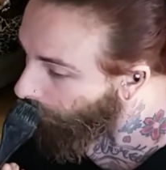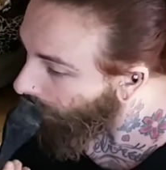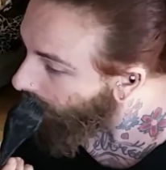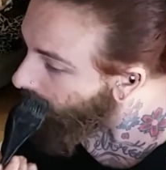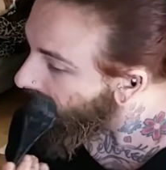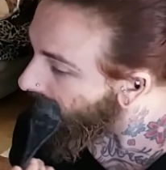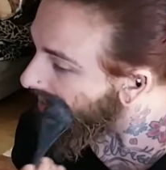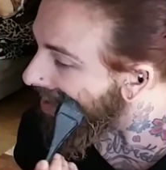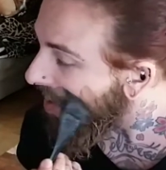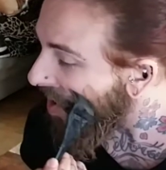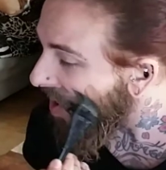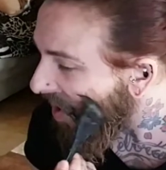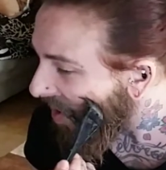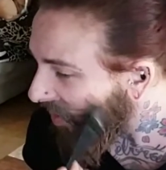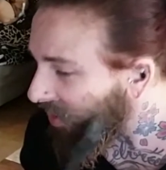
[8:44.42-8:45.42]
want to be
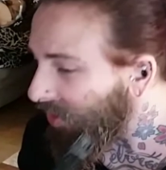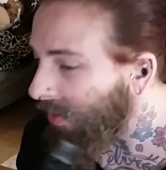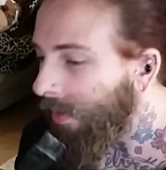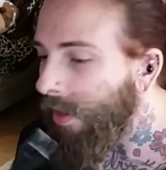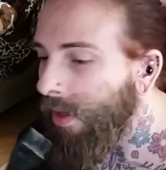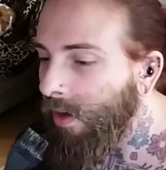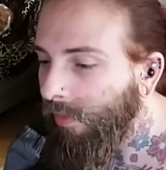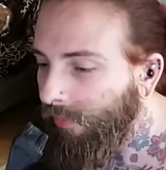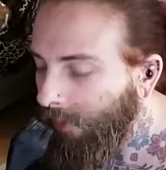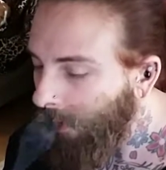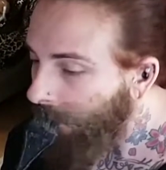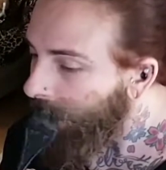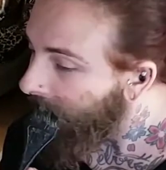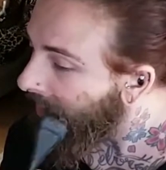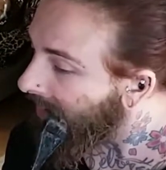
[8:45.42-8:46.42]
ultra
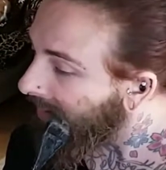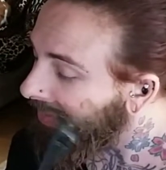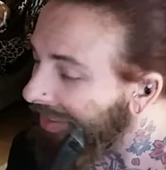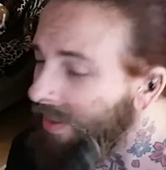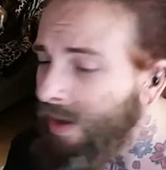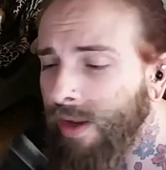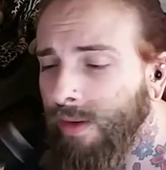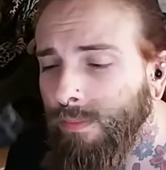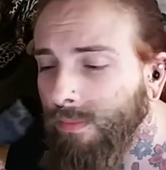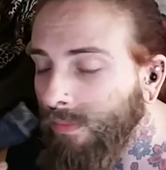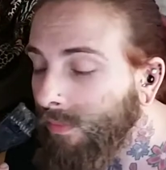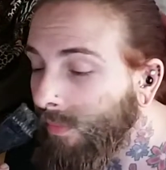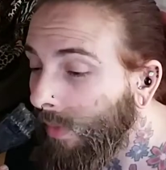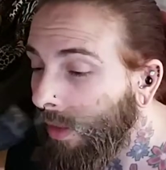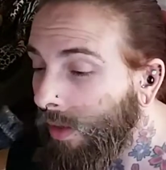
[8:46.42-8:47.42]
careful not to get
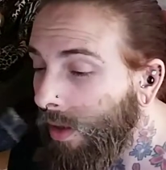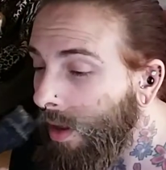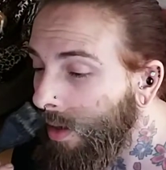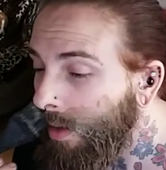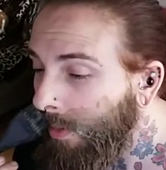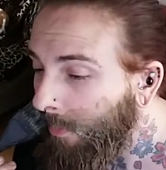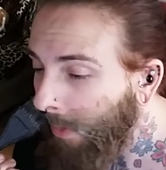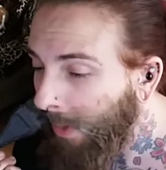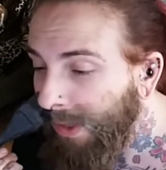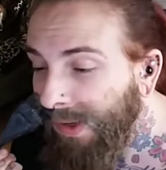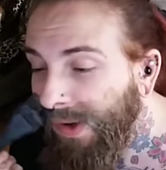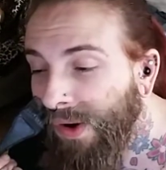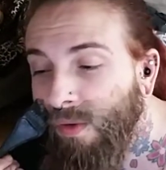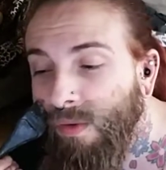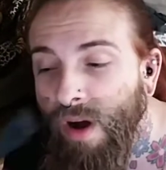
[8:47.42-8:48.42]
anywhere
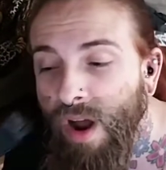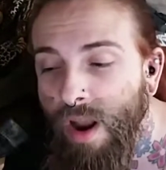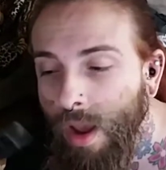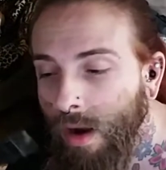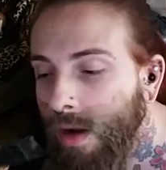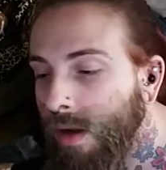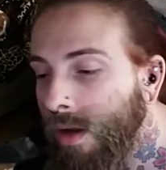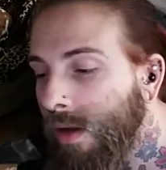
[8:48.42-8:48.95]
you don't want it.